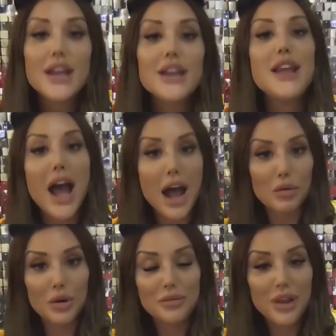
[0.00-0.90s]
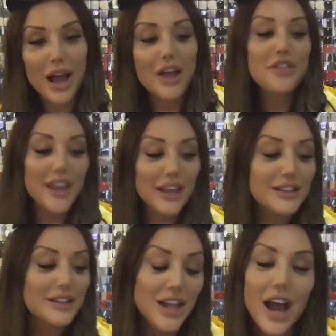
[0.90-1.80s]
Now, I think
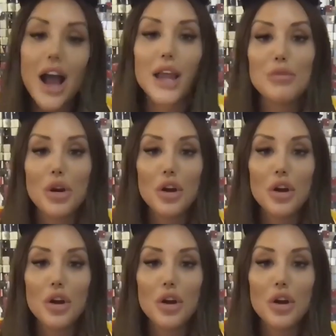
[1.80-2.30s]
it's time